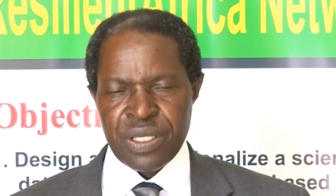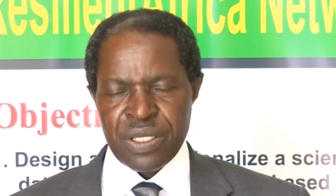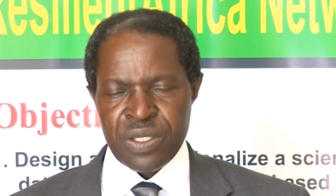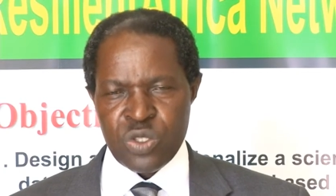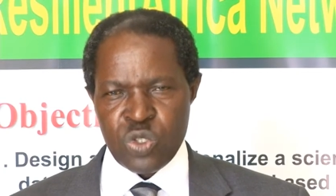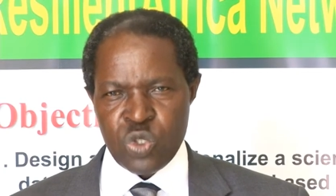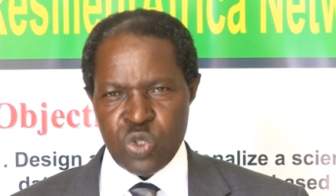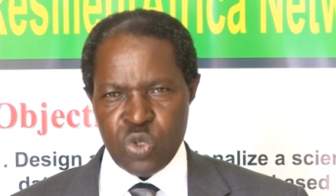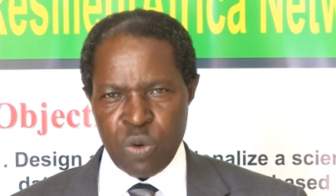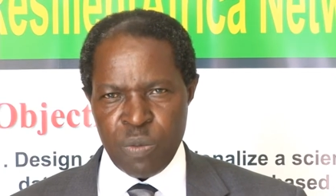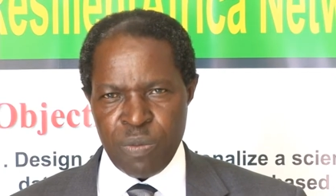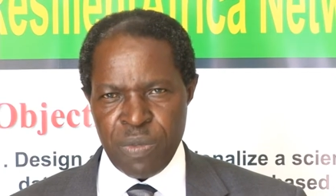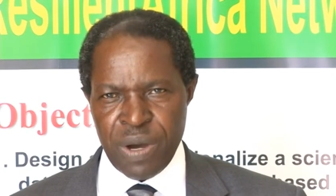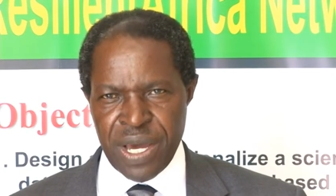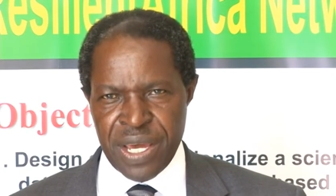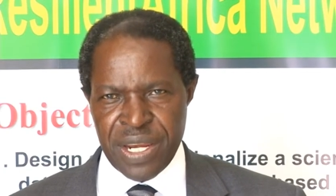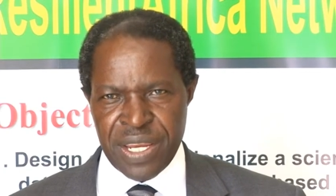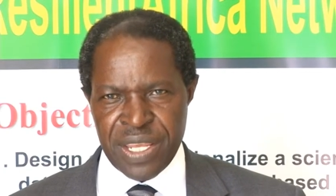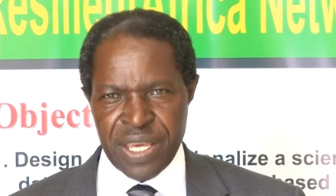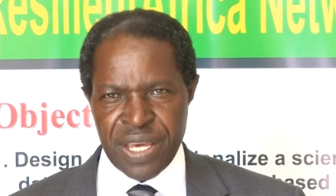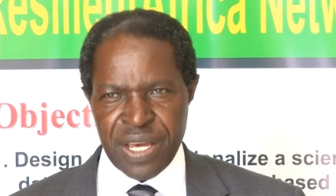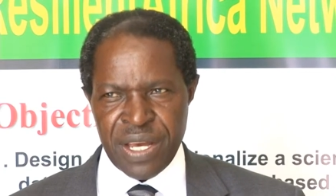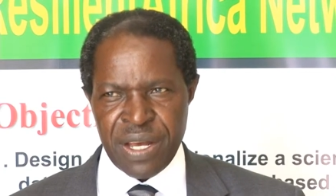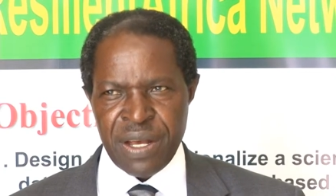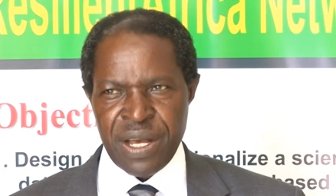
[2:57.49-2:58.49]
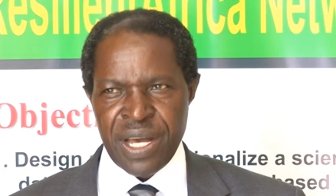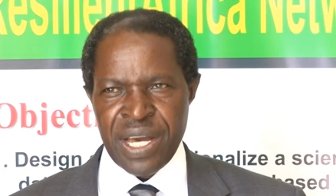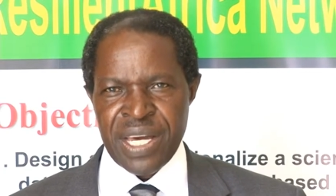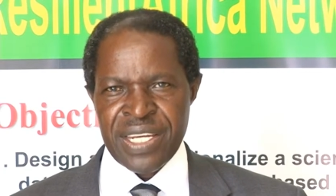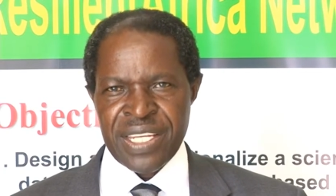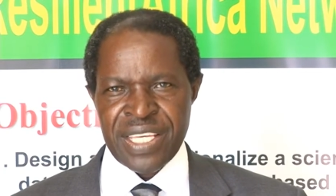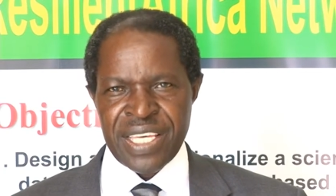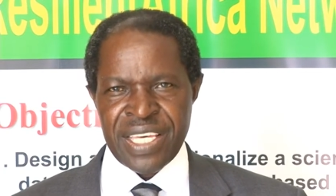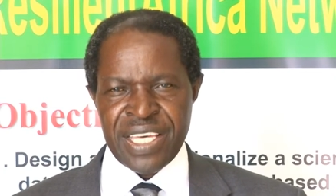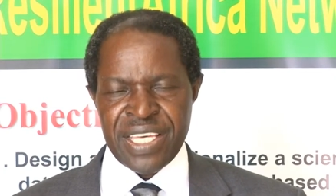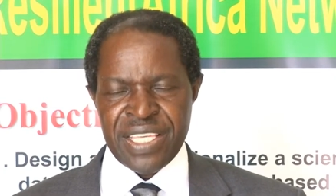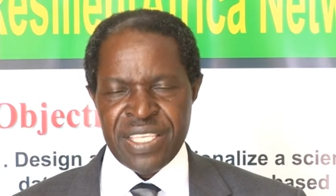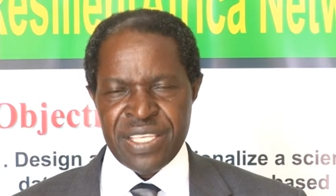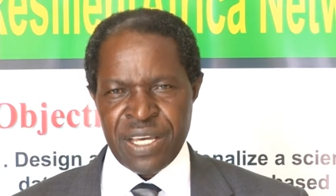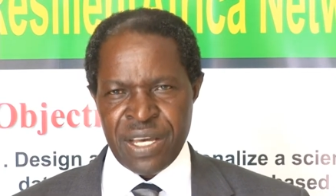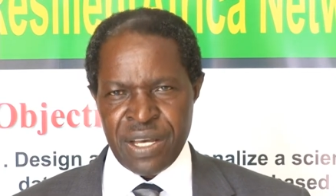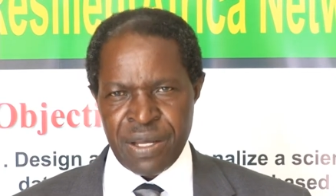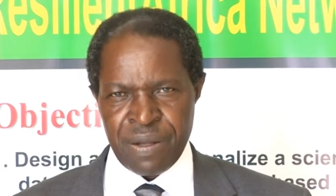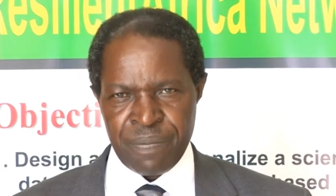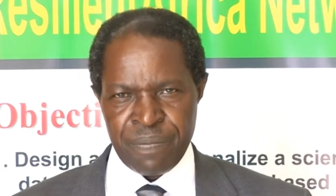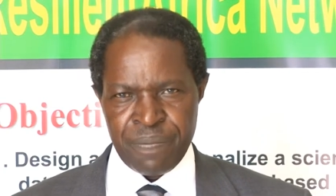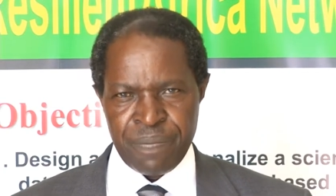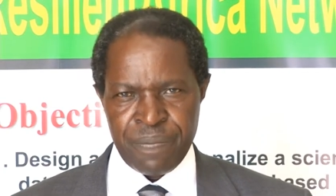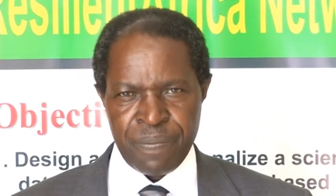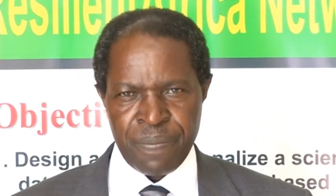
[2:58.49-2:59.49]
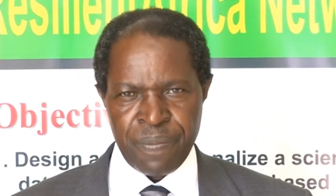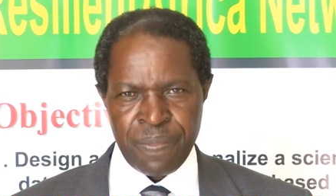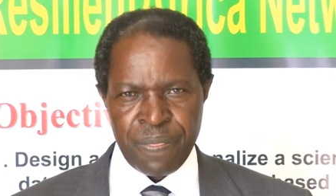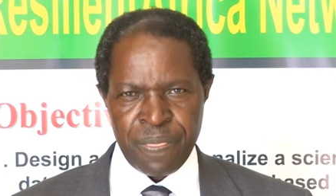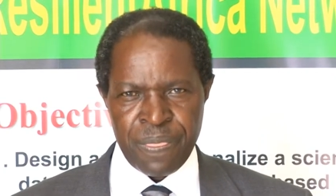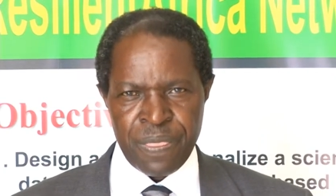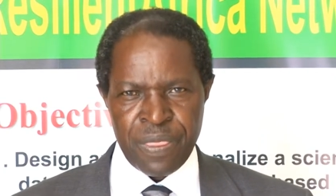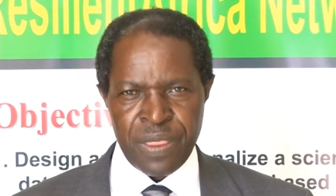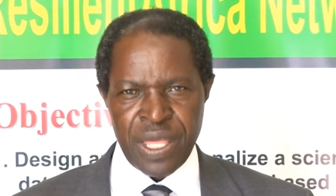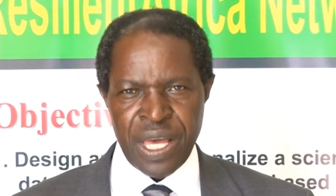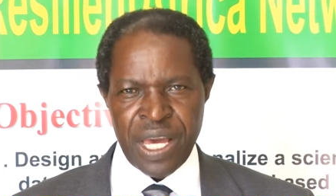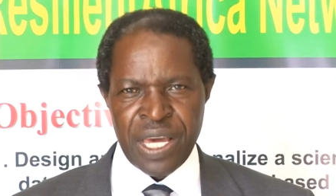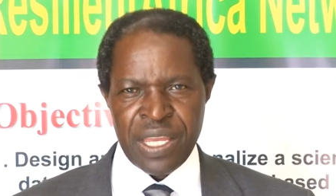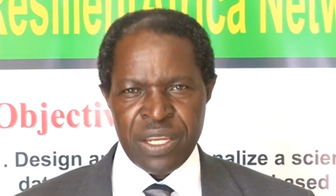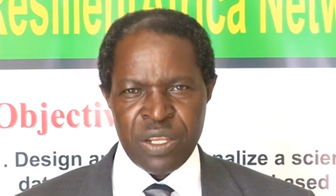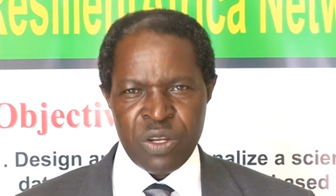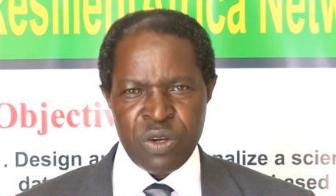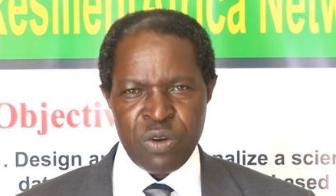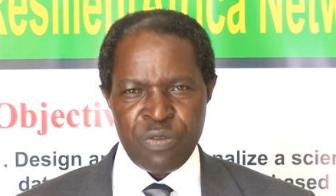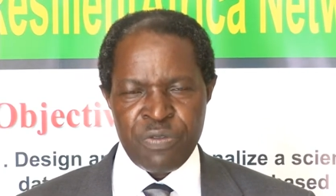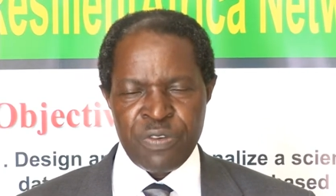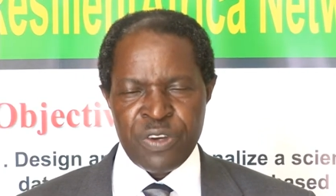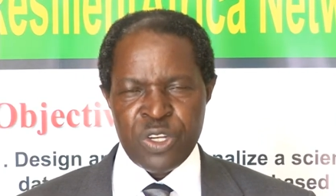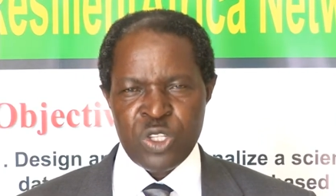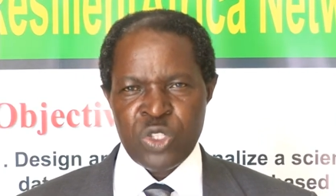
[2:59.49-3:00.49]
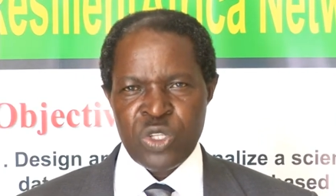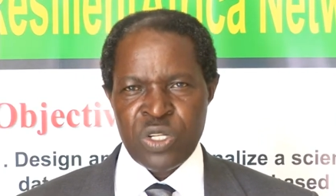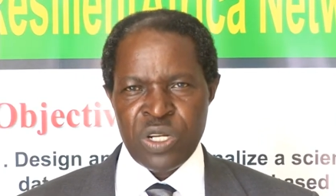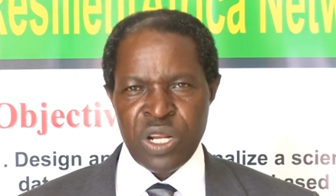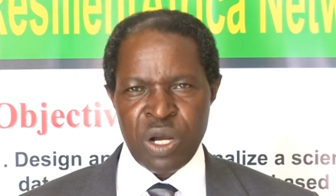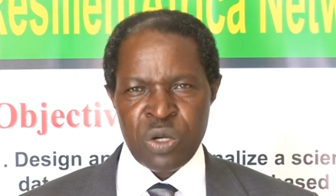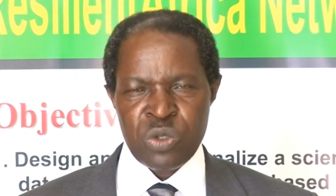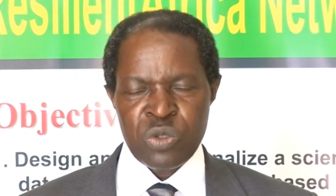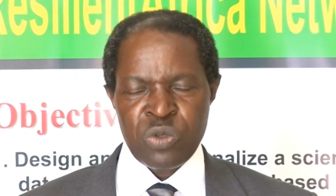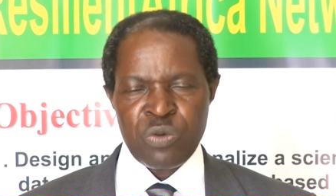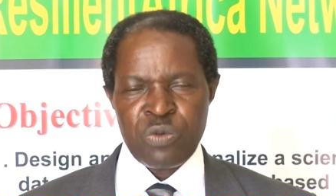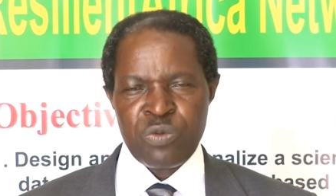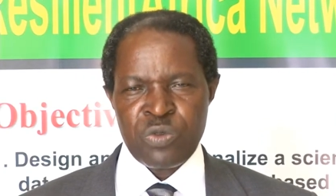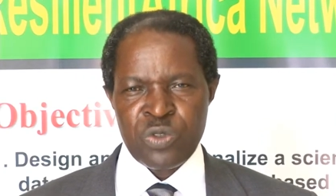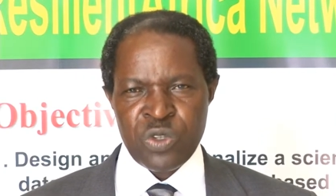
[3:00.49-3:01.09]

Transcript: Somalia, and Kenya. An innovation out of